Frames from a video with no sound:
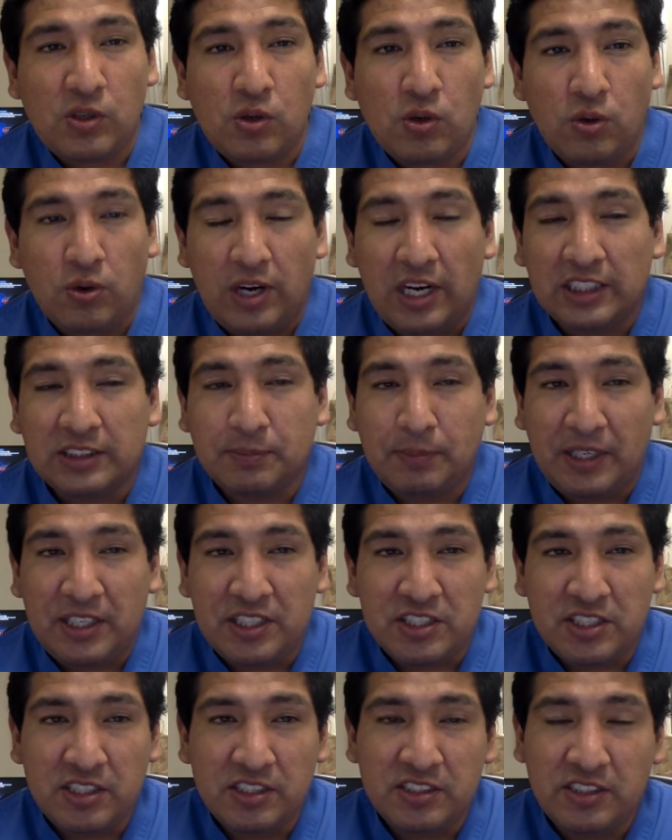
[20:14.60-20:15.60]
ask
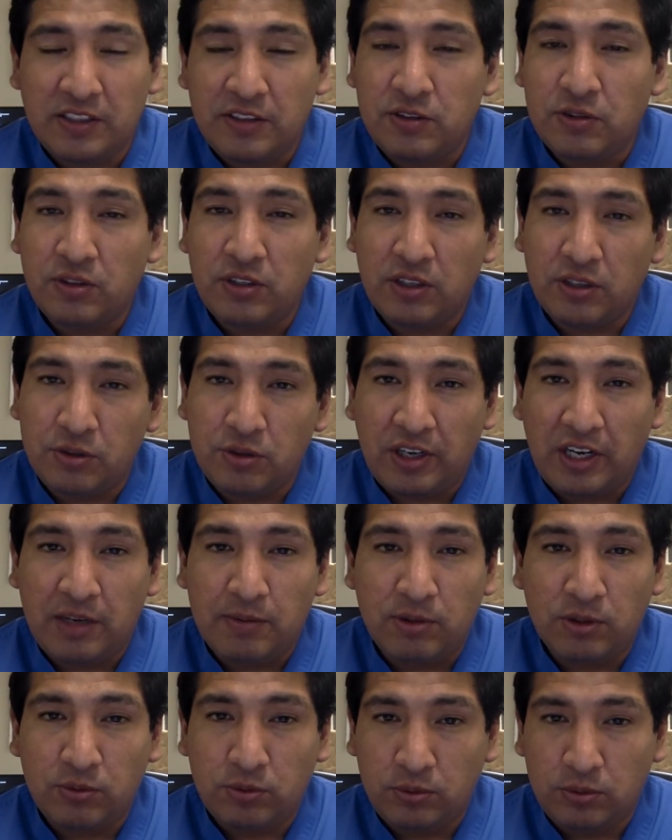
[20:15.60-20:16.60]
patients if you're
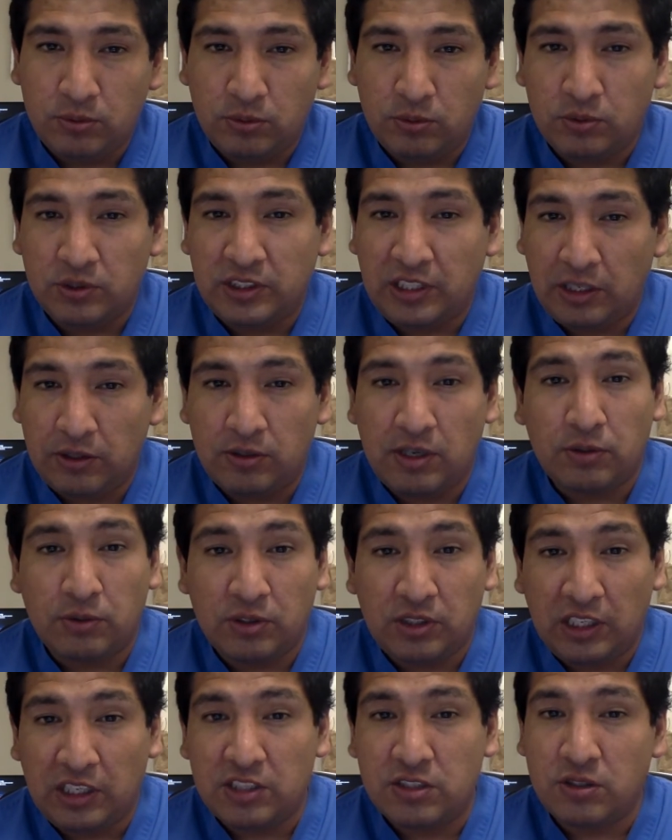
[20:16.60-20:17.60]
able to schedule a
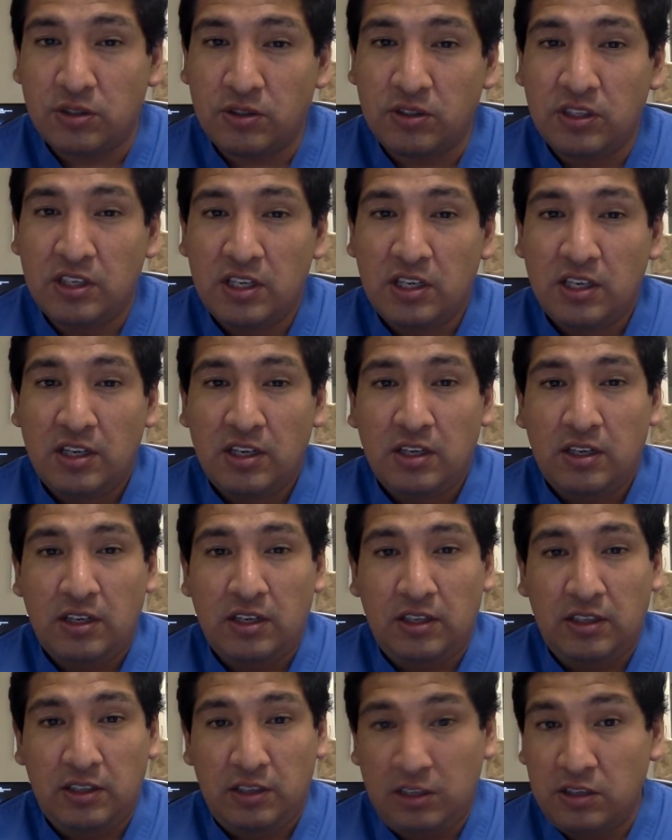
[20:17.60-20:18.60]
rotation
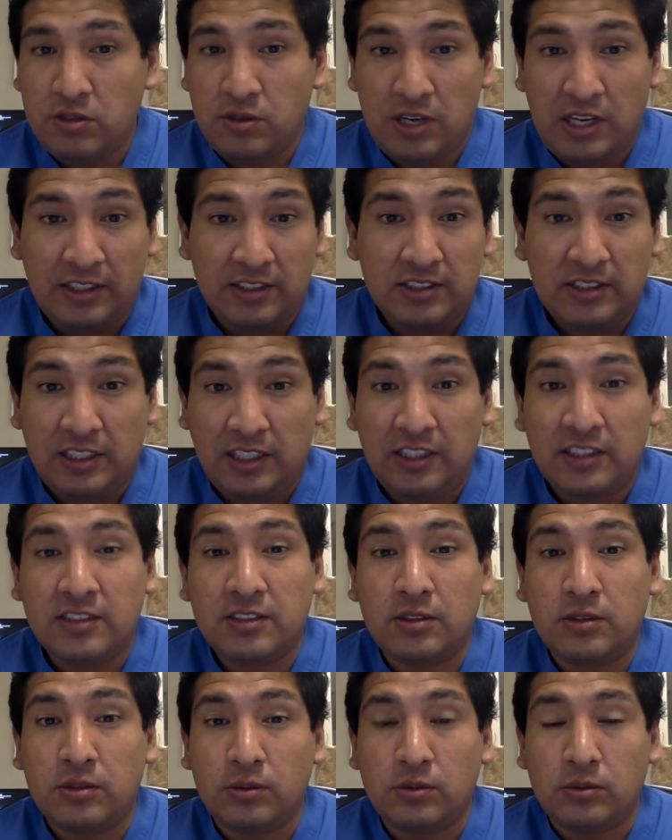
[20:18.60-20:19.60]
in United
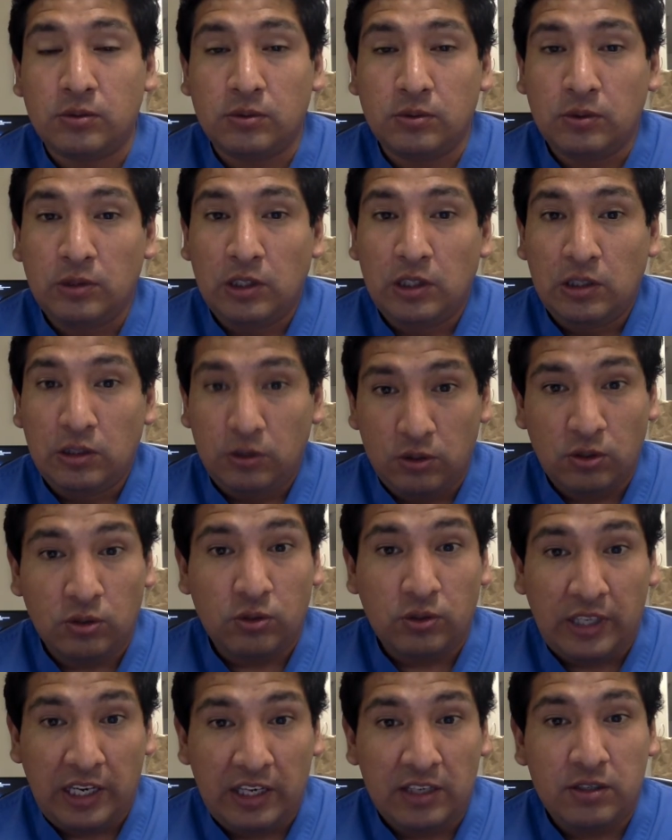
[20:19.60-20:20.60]
States to
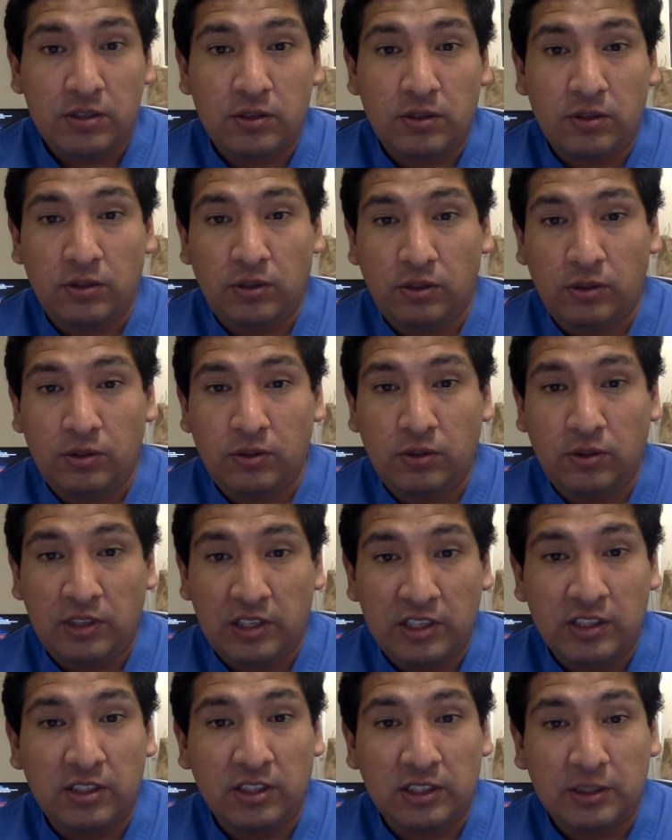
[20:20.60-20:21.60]
to gain your
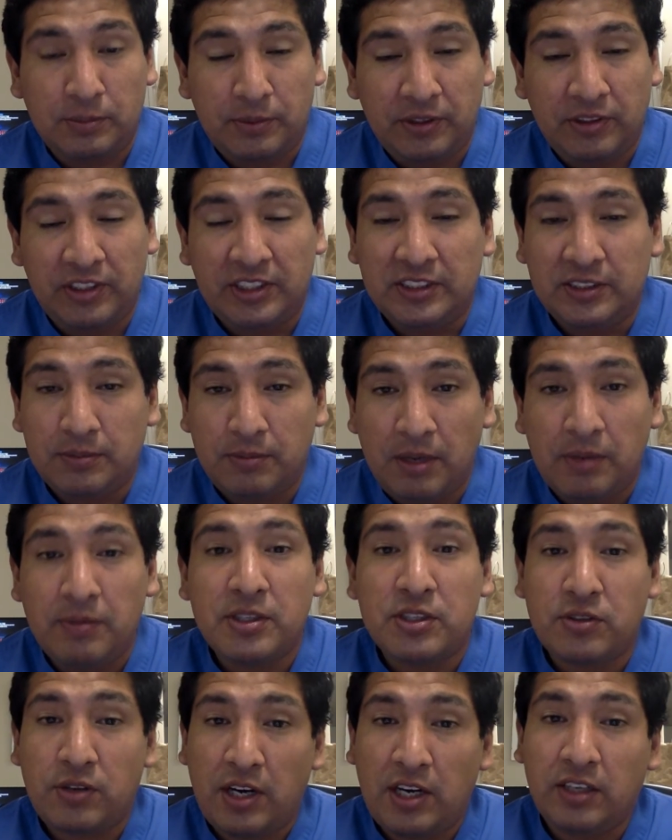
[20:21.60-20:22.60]
clinical experience. Maybe
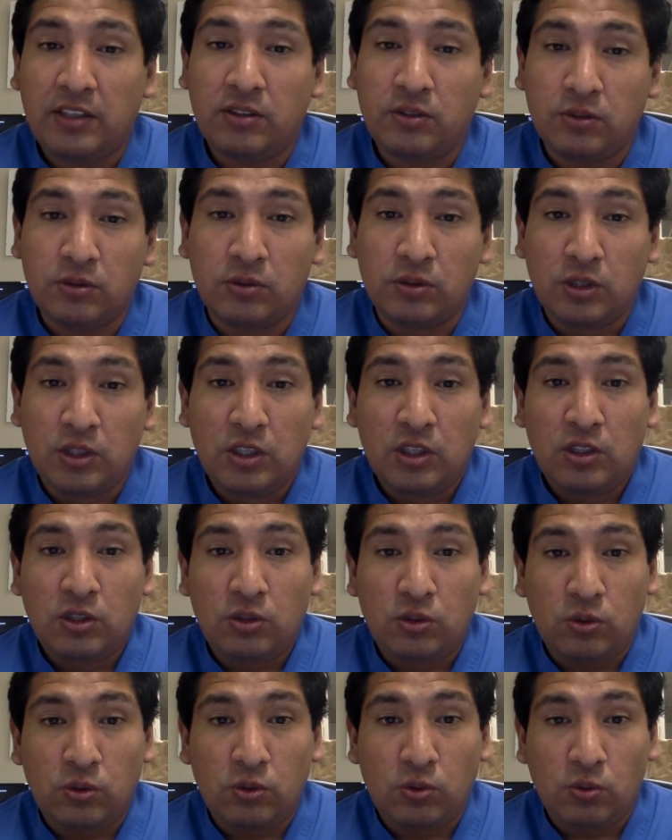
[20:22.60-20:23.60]
try to
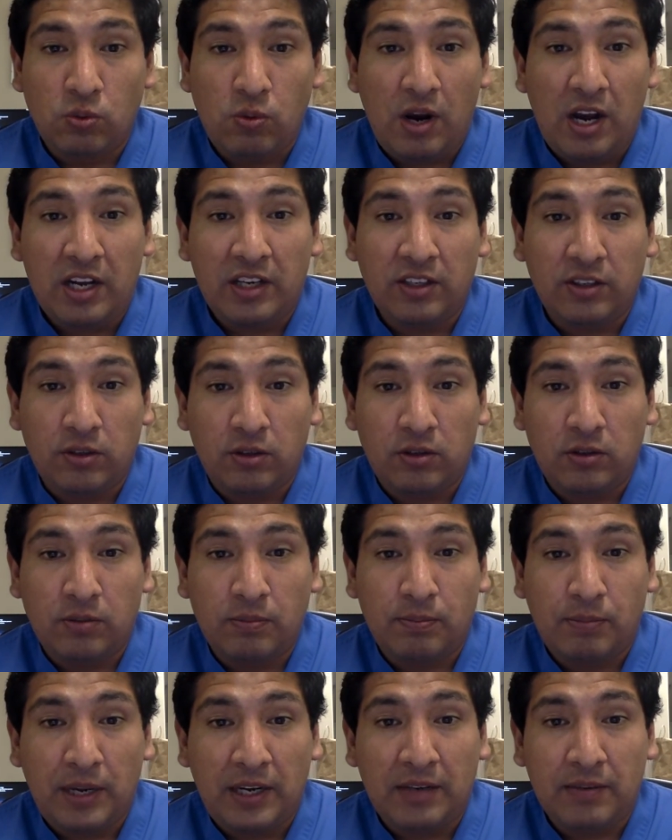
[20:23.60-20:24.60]
do one
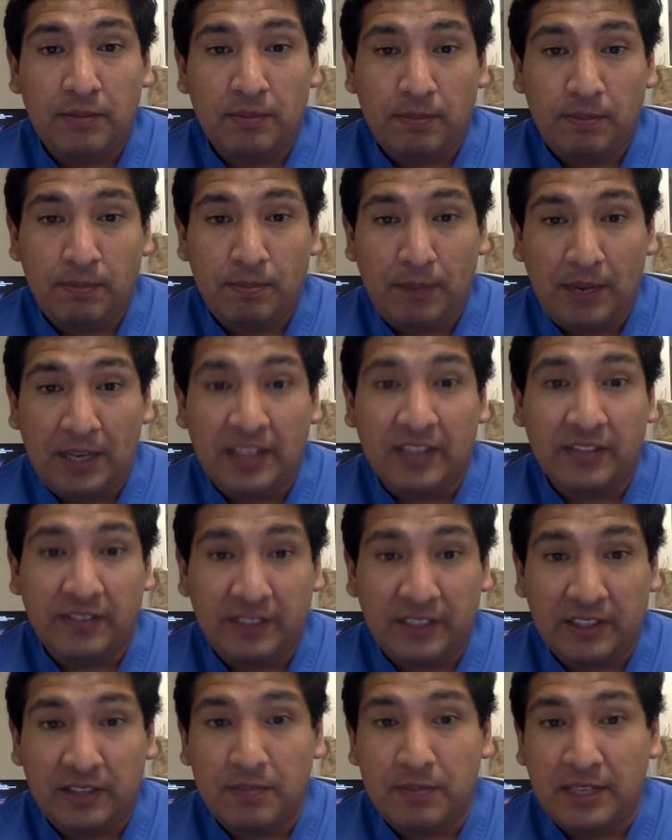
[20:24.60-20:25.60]
on palliative
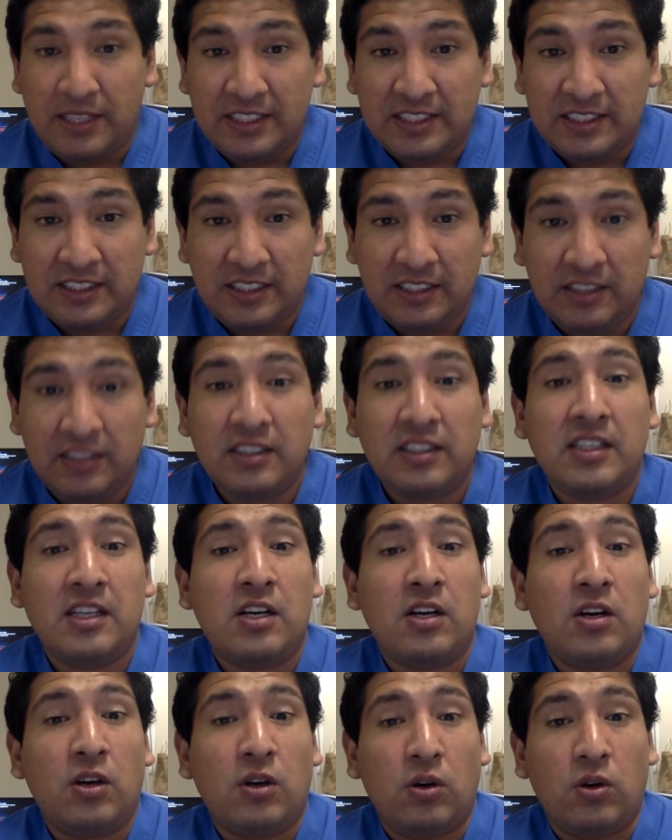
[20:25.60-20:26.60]
care medicine
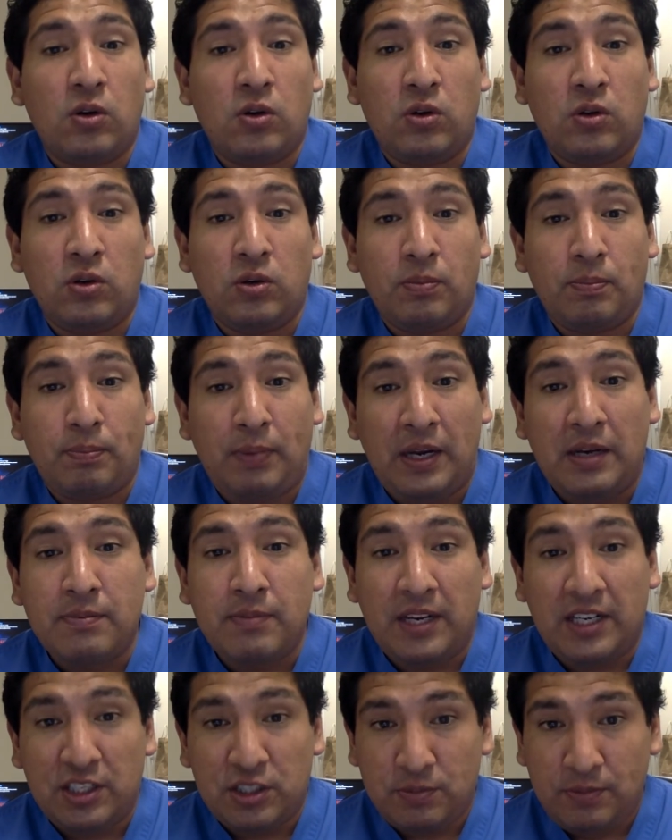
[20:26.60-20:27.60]
or pain
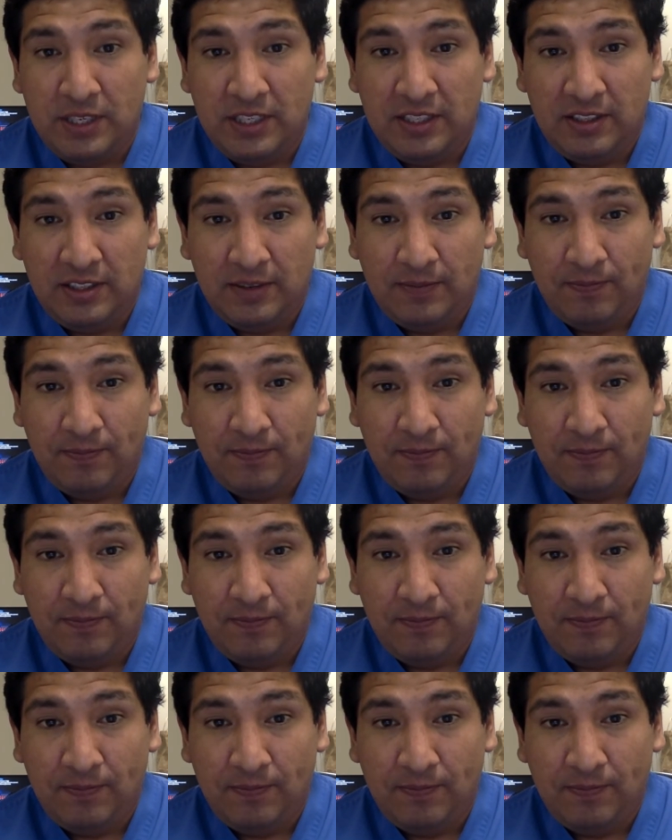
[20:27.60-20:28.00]
management